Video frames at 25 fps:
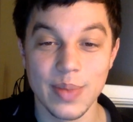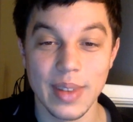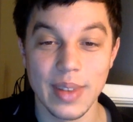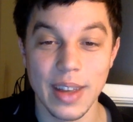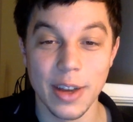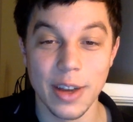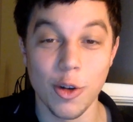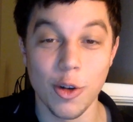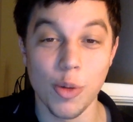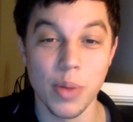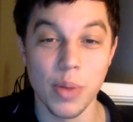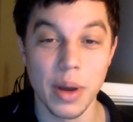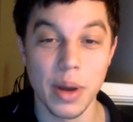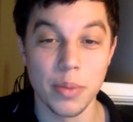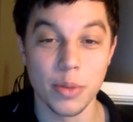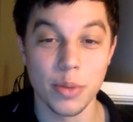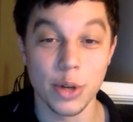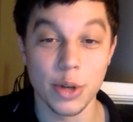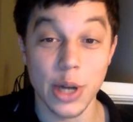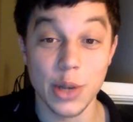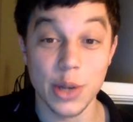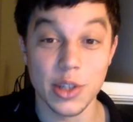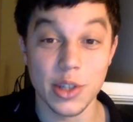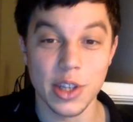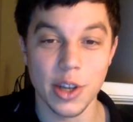I hope I'm
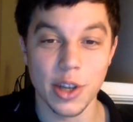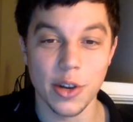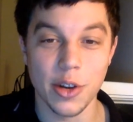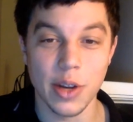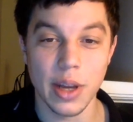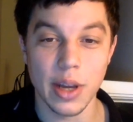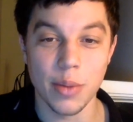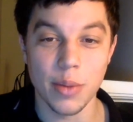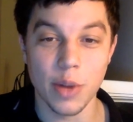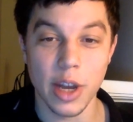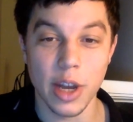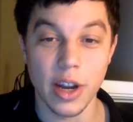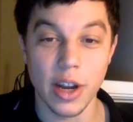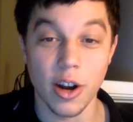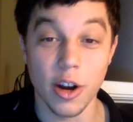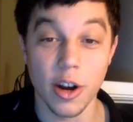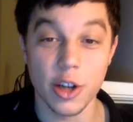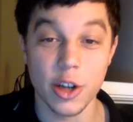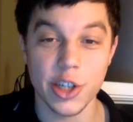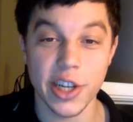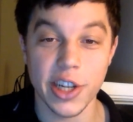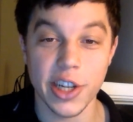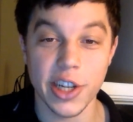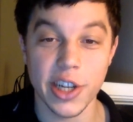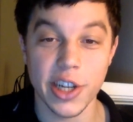pronouncing your name right.
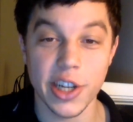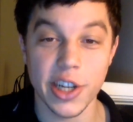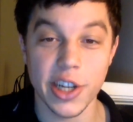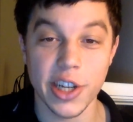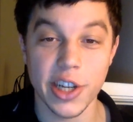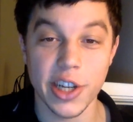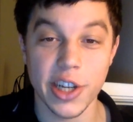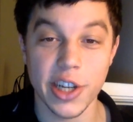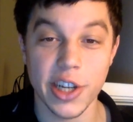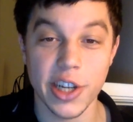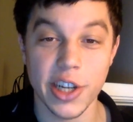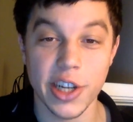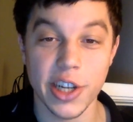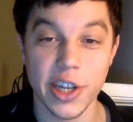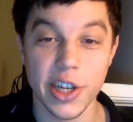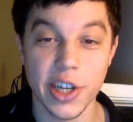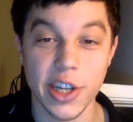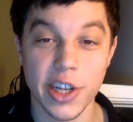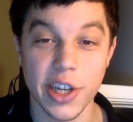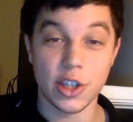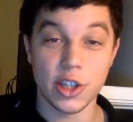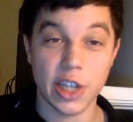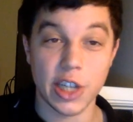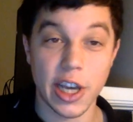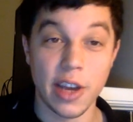RJ is here too. Hello,
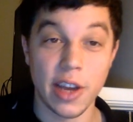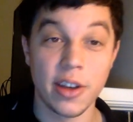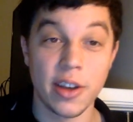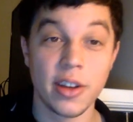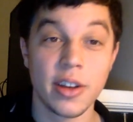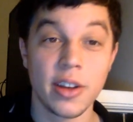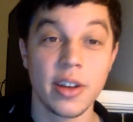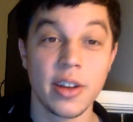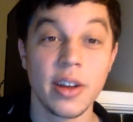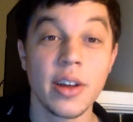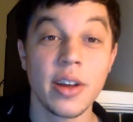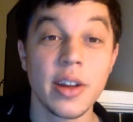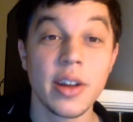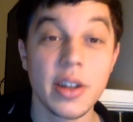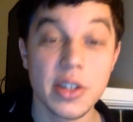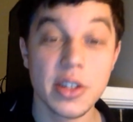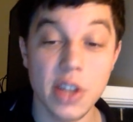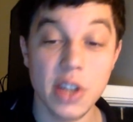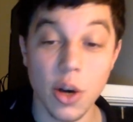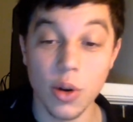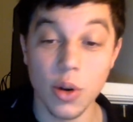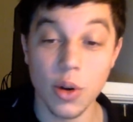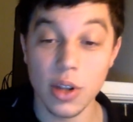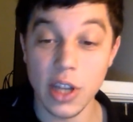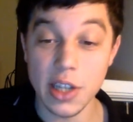RJ.
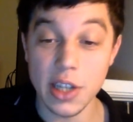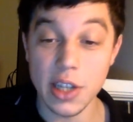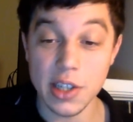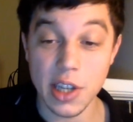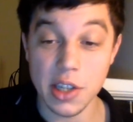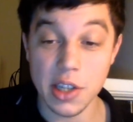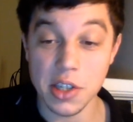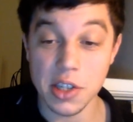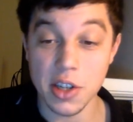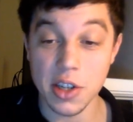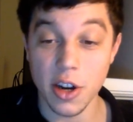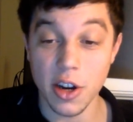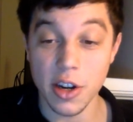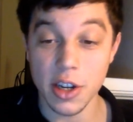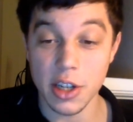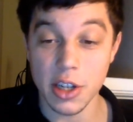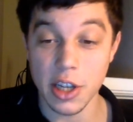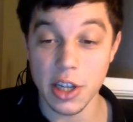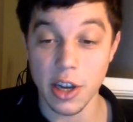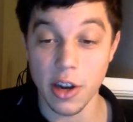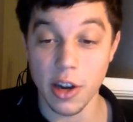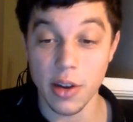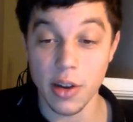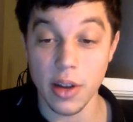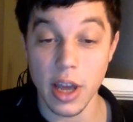So let's get started
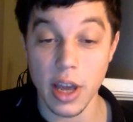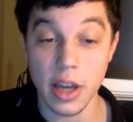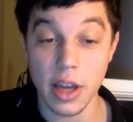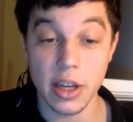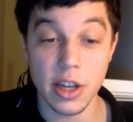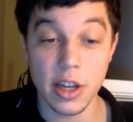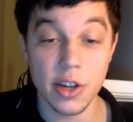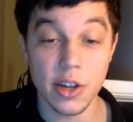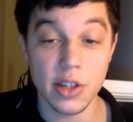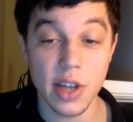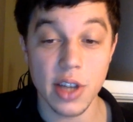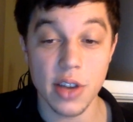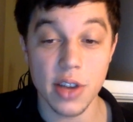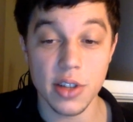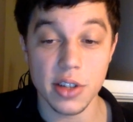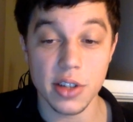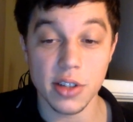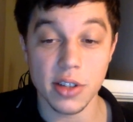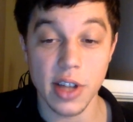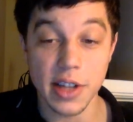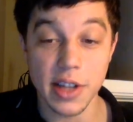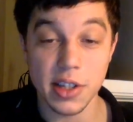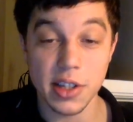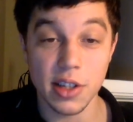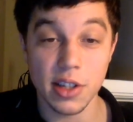here. And here's how
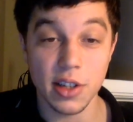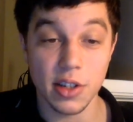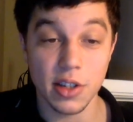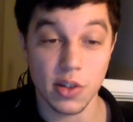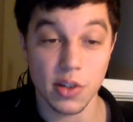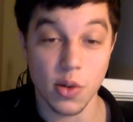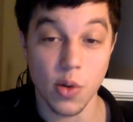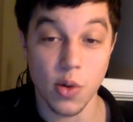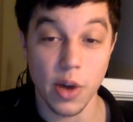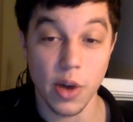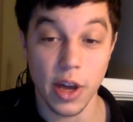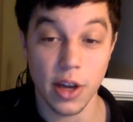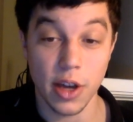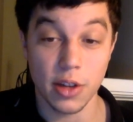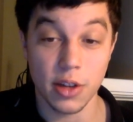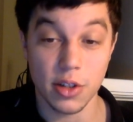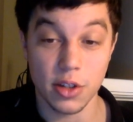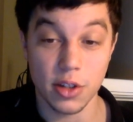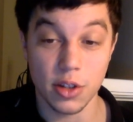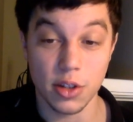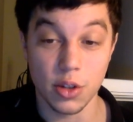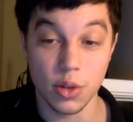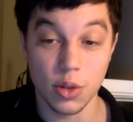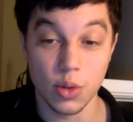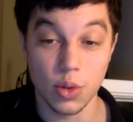this lesson is going
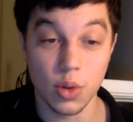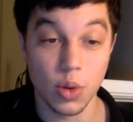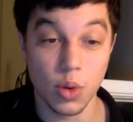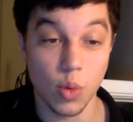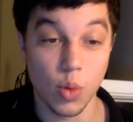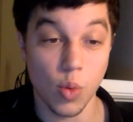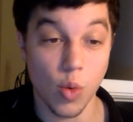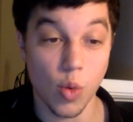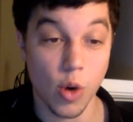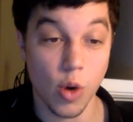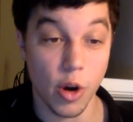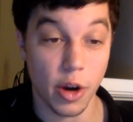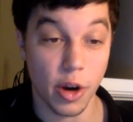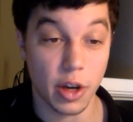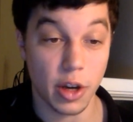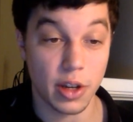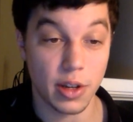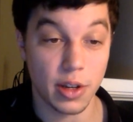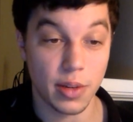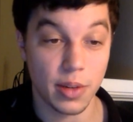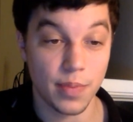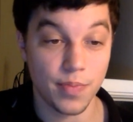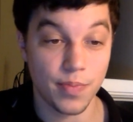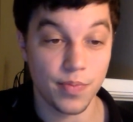to work.